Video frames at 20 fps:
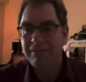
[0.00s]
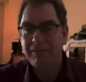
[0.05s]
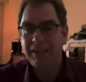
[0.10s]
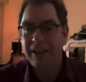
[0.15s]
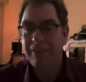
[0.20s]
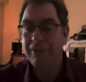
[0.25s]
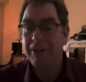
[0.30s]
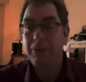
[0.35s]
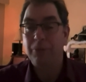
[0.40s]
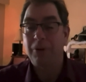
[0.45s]

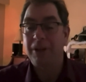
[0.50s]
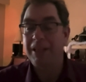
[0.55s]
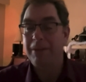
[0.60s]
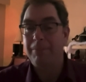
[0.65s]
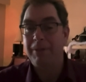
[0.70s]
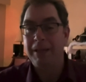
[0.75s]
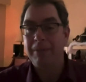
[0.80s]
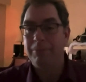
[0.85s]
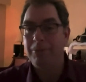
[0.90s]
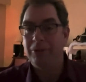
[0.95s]
every 20
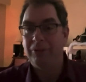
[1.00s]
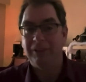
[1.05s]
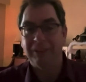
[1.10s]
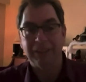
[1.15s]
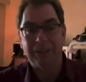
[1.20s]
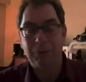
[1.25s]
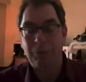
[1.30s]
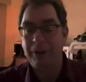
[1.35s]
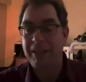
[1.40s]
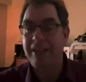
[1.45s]
people
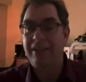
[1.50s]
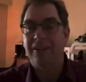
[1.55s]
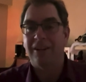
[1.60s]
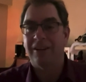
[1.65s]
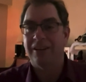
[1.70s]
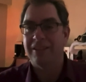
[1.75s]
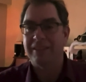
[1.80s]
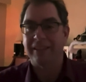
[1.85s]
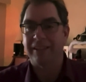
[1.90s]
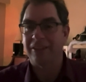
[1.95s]
is 20
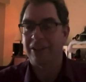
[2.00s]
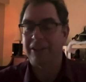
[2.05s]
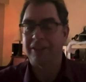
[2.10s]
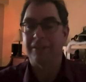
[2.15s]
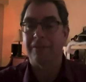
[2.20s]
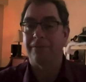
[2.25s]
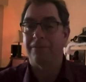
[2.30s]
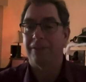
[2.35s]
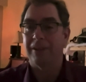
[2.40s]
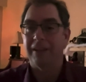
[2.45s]
cars that
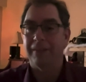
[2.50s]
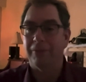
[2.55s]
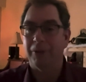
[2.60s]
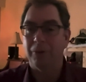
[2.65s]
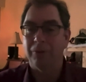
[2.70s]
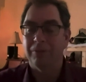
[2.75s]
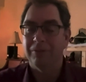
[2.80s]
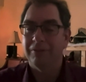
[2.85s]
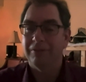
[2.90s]
aren't in front of you.